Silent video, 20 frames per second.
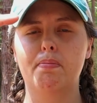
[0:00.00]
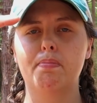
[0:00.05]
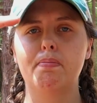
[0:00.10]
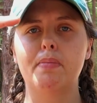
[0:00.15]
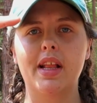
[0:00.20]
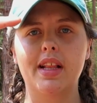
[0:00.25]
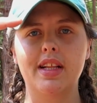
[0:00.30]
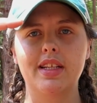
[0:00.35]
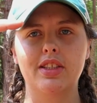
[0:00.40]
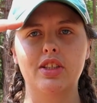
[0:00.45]

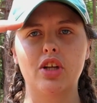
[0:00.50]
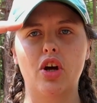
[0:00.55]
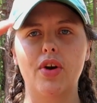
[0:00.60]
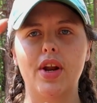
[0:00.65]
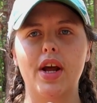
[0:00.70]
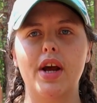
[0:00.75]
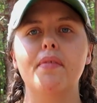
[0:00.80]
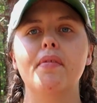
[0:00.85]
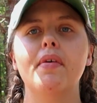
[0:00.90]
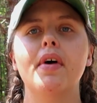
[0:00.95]
about this tall
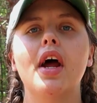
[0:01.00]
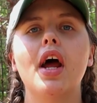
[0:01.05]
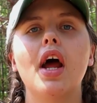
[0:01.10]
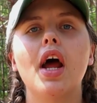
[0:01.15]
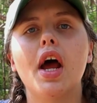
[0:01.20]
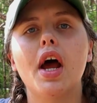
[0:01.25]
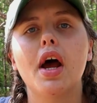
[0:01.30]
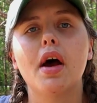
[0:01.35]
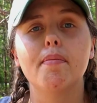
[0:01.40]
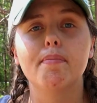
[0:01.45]
now.
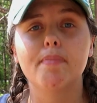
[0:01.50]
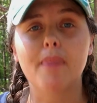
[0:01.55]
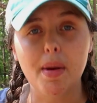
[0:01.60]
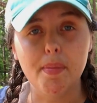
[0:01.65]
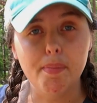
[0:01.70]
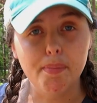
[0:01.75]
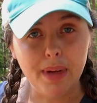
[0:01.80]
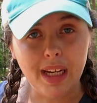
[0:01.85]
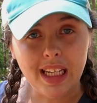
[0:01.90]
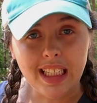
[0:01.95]
My
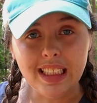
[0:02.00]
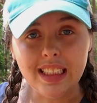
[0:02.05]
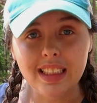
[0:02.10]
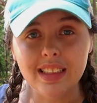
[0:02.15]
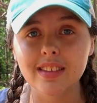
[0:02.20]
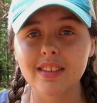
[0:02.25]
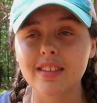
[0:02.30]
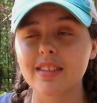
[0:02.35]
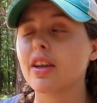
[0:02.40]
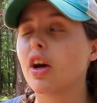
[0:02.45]

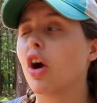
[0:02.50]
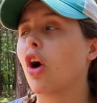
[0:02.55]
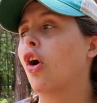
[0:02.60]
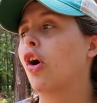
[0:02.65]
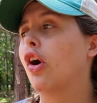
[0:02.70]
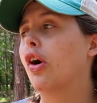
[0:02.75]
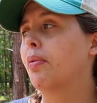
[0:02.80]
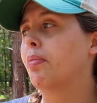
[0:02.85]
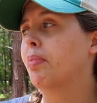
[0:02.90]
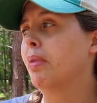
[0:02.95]
beans
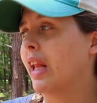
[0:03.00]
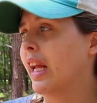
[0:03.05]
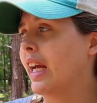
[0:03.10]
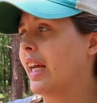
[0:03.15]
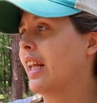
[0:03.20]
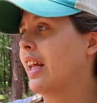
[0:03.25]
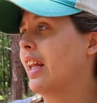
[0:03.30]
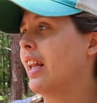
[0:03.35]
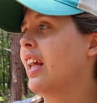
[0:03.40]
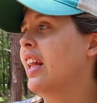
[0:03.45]
are
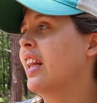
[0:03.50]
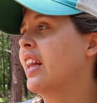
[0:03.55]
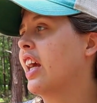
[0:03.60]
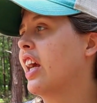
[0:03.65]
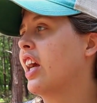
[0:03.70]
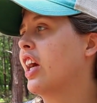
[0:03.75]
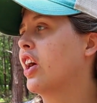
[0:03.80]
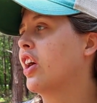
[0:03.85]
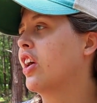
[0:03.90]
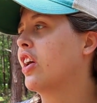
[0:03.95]
planted in
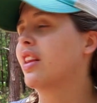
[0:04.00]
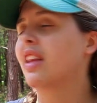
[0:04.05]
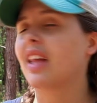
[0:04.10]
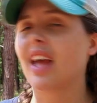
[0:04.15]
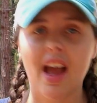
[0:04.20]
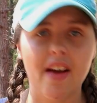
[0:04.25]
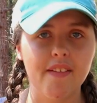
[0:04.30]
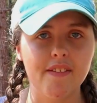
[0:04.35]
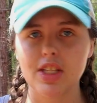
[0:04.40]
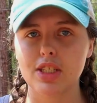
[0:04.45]
there. They
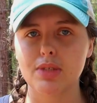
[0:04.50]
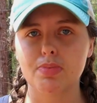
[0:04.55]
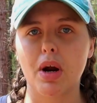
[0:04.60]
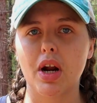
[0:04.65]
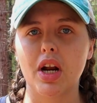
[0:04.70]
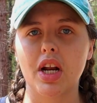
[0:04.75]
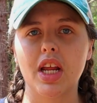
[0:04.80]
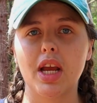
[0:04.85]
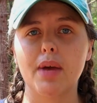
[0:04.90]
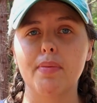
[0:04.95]
haven't
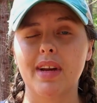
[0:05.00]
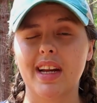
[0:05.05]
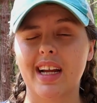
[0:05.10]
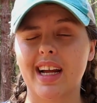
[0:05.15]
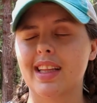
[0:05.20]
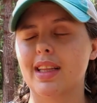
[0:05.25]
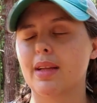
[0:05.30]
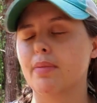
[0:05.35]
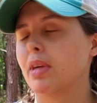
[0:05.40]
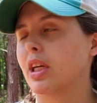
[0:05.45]
sprouted yet, but I
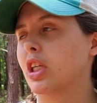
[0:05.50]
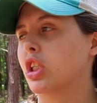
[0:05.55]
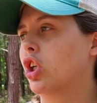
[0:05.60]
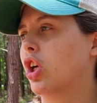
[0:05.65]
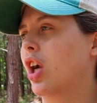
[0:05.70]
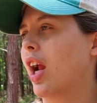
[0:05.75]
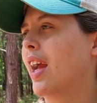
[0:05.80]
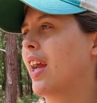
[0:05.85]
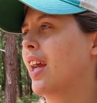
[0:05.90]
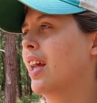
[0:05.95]
got them
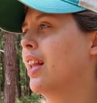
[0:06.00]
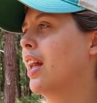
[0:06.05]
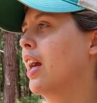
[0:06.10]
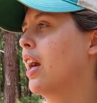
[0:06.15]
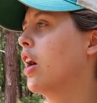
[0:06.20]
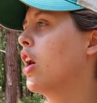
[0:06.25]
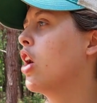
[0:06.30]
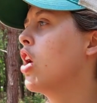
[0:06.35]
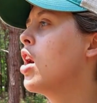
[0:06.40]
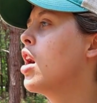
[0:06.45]
yesterday in
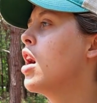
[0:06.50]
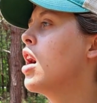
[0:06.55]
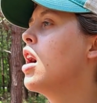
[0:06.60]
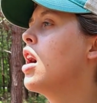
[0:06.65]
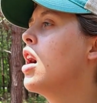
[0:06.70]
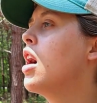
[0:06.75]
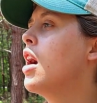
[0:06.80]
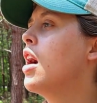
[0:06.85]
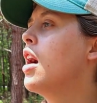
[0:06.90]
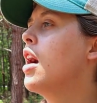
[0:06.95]
there.
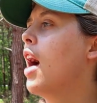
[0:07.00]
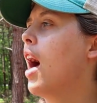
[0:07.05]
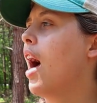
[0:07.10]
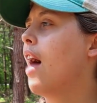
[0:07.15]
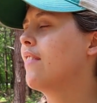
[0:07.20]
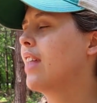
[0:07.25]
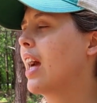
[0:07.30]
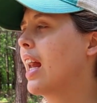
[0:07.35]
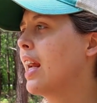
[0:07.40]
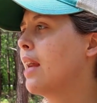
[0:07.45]

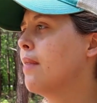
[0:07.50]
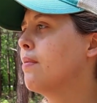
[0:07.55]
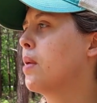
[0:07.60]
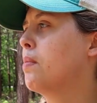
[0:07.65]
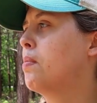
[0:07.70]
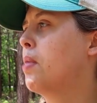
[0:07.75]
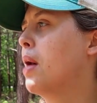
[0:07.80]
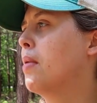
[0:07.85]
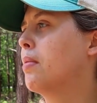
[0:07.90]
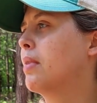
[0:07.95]
I've got to get my
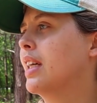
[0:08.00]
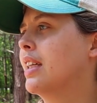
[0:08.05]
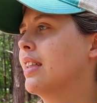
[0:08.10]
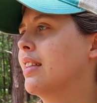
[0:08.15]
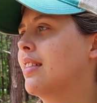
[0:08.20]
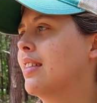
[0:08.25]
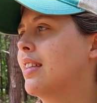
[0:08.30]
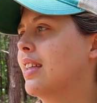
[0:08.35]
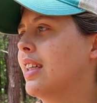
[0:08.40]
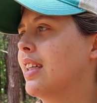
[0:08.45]

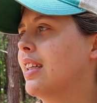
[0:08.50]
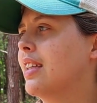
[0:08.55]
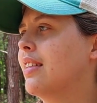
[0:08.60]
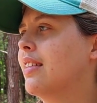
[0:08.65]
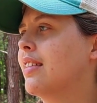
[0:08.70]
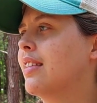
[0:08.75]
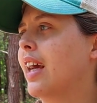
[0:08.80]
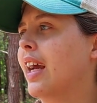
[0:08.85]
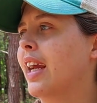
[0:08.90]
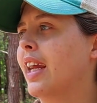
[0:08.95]
pumpkin
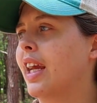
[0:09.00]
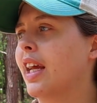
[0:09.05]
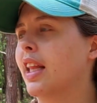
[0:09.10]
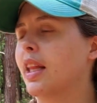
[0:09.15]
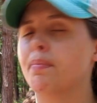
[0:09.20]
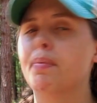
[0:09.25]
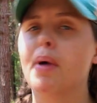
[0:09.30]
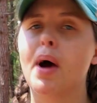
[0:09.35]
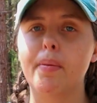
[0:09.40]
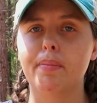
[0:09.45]
seeds and get
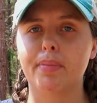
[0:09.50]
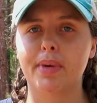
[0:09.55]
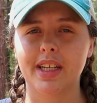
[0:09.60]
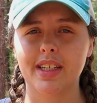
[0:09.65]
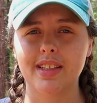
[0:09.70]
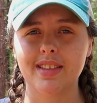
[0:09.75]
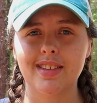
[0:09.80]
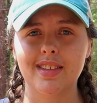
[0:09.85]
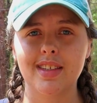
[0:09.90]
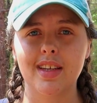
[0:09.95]
the
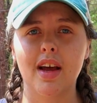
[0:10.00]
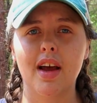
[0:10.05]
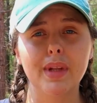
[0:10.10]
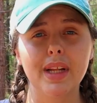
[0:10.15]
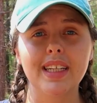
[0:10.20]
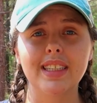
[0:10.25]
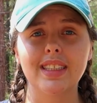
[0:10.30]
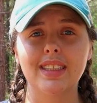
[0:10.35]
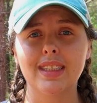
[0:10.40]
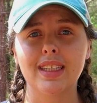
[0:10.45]
pumpkins
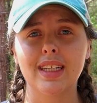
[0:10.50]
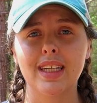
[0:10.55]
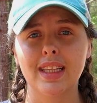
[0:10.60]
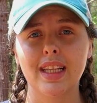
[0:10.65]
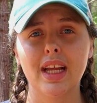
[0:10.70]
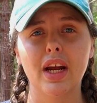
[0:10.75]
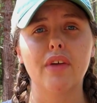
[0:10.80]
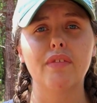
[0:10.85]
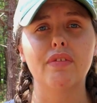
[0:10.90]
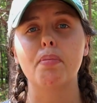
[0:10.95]
planted in
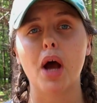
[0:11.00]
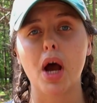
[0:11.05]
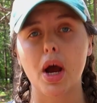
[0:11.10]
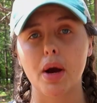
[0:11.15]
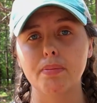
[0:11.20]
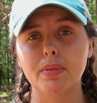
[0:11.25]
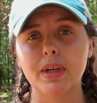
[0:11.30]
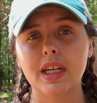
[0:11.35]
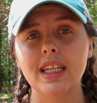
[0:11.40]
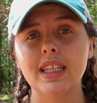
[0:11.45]
there.
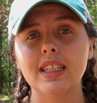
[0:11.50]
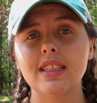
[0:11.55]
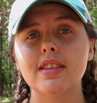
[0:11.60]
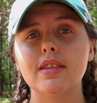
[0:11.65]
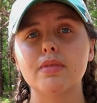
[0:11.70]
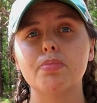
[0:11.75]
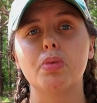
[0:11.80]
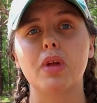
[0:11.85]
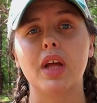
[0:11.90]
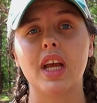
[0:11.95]

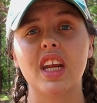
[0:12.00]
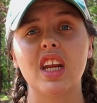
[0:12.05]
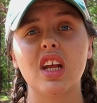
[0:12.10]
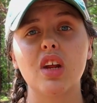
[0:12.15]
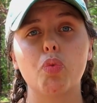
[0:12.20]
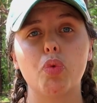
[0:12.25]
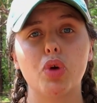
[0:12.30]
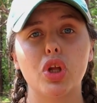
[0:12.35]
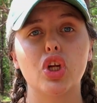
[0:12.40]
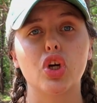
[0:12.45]
Pumpkins
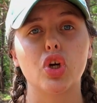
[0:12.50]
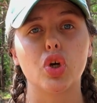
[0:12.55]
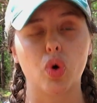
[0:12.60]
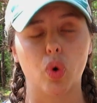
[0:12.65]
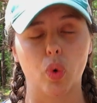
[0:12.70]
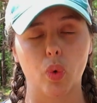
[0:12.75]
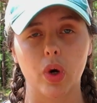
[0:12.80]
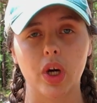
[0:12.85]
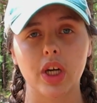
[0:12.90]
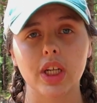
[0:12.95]
planted with your
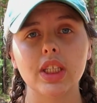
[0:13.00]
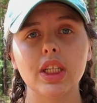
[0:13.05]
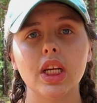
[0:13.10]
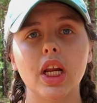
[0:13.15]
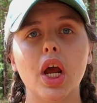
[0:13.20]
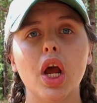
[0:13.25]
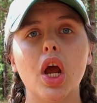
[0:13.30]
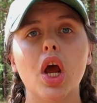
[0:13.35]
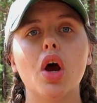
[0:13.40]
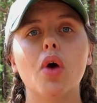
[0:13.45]
corn
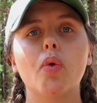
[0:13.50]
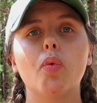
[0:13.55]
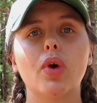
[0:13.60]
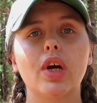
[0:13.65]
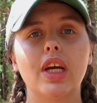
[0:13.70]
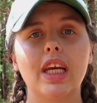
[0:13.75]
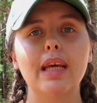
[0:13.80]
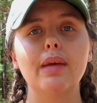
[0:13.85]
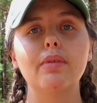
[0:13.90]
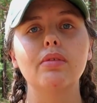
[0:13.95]
will
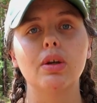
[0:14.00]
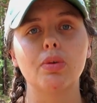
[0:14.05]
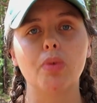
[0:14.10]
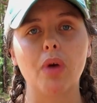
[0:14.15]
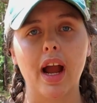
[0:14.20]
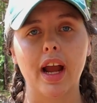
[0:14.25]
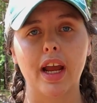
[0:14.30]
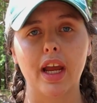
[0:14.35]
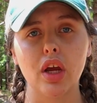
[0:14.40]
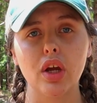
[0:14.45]
keep the
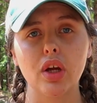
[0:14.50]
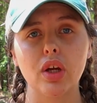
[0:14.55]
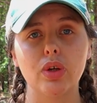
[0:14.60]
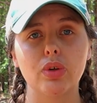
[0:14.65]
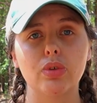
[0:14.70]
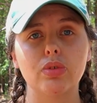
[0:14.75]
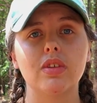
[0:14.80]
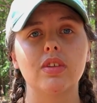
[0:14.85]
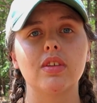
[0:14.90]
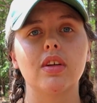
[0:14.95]

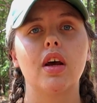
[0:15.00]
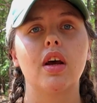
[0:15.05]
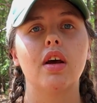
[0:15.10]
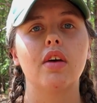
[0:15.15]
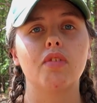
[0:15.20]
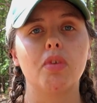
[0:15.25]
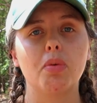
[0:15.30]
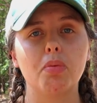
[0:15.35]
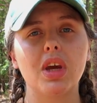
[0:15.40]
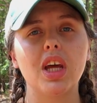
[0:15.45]
raccoons
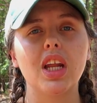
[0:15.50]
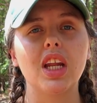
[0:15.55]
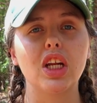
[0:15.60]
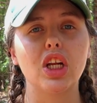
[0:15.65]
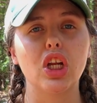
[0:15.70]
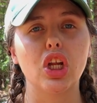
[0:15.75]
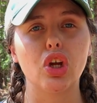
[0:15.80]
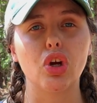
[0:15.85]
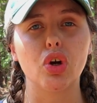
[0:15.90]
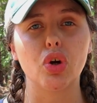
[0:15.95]
from
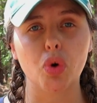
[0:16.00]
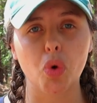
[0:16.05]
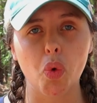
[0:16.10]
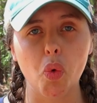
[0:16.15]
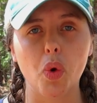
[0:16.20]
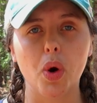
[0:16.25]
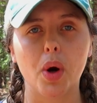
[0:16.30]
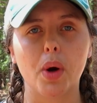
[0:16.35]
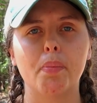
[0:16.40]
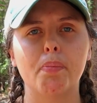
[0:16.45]
getting to your
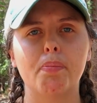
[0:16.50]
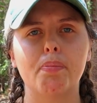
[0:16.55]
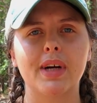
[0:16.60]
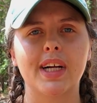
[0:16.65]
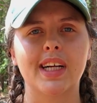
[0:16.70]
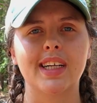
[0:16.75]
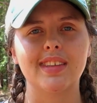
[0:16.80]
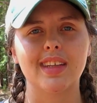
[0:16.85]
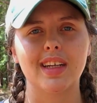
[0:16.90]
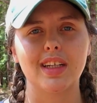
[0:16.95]
corn
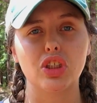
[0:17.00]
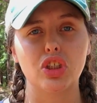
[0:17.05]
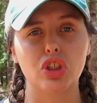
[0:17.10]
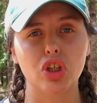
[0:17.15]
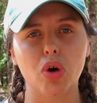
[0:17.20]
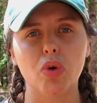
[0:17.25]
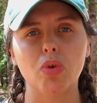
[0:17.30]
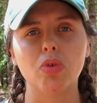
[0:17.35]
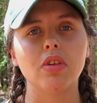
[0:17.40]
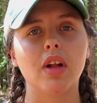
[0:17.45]
because they
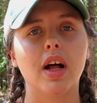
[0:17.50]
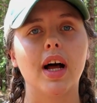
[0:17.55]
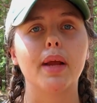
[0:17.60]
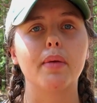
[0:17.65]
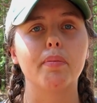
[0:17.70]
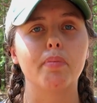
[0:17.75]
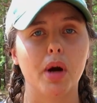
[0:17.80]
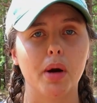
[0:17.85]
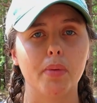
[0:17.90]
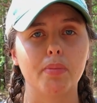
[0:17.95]
don't
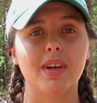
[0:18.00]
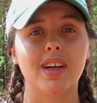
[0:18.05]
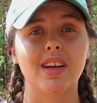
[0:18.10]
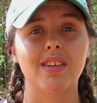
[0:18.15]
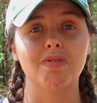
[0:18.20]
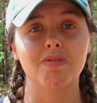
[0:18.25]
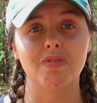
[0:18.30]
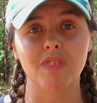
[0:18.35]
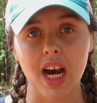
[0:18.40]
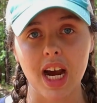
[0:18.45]
like
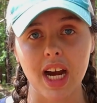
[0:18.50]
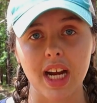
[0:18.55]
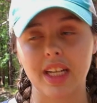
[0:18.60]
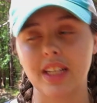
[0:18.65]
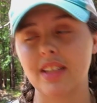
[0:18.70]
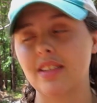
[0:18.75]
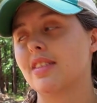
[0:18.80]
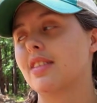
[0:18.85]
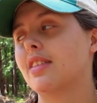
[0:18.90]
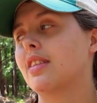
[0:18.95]
pumpkin
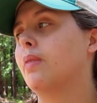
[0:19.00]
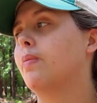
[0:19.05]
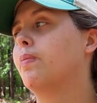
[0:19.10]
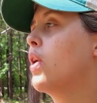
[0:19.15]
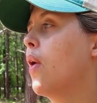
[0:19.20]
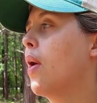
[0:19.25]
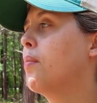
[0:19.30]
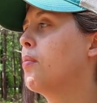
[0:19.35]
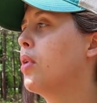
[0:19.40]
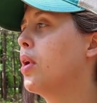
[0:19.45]
vines.
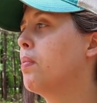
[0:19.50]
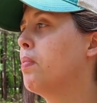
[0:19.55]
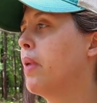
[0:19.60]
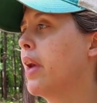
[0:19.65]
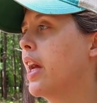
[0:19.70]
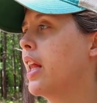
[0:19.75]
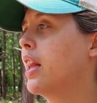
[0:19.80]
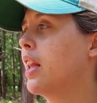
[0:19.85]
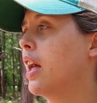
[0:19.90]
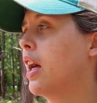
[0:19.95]
So I'm going to
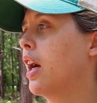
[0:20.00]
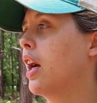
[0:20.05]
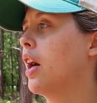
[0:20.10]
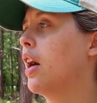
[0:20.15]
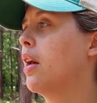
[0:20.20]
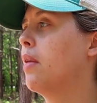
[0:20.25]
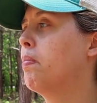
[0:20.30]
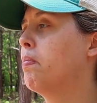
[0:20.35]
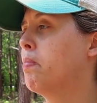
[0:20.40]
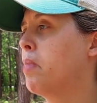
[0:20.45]
plant
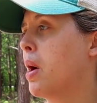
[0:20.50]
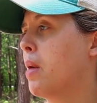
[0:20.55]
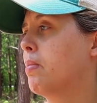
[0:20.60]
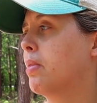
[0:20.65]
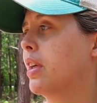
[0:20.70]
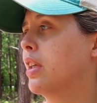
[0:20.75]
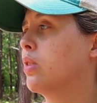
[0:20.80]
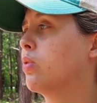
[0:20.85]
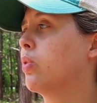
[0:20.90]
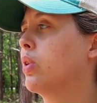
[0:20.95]
the
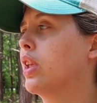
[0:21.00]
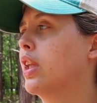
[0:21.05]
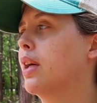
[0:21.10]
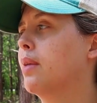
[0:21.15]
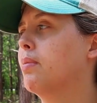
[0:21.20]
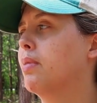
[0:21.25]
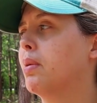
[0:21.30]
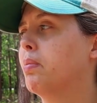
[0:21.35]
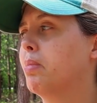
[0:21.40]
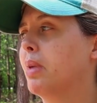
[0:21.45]
pumpkins with
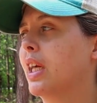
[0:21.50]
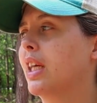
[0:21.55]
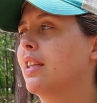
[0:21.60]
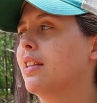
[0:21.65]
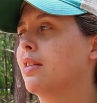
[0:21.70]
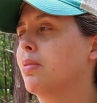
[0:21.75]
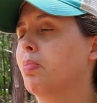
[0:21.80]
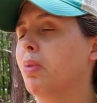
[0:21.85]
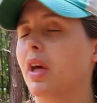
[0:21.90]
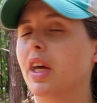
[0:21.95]
them, the
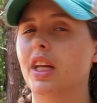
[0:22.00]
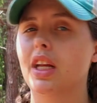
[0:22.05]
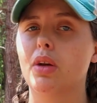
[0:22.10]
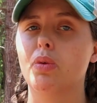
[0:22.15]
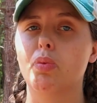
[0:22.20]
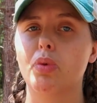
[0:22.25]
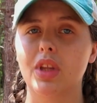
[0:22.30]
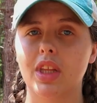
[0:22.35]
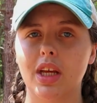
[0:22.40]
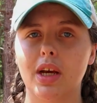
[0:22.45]
beans planted
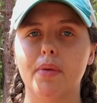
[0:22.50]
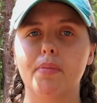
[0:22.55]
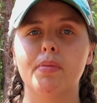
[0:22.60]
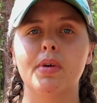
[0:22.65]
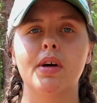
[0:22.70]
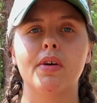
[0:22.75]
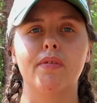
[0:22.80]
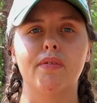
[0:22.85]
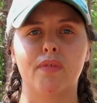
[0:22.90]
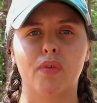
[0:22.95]
with them
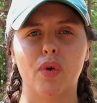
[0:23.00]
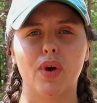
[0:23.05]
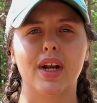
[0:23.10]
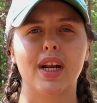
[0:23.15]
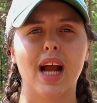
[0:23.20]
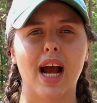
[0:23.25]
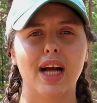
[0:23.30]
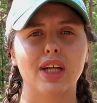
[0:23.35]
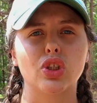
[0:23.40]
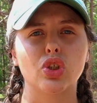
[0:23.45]
for
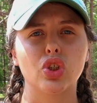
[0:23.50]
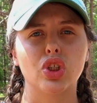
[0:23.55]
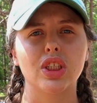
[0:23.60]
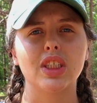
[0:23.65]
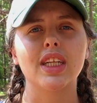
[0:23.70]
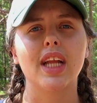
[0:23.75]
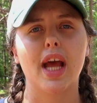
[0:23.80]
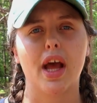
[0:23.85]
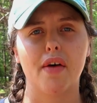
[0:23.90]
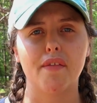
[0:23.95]

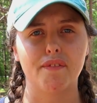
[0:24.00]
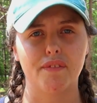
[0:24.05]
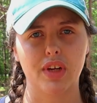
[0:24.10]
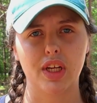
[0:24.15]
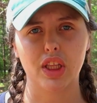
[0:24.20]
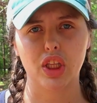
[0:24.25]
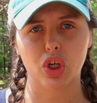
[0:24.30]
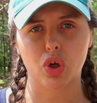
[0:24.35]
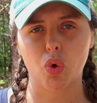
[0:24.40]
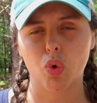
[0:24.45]
nitrogen to help
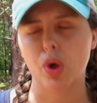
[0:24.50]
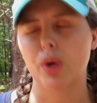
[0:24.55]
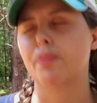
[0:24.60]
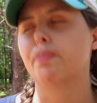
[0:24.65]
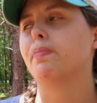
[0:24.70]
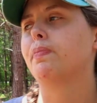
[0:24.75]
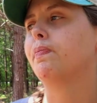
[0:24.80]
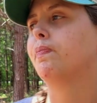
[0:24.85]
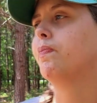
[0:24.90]
feed the corn.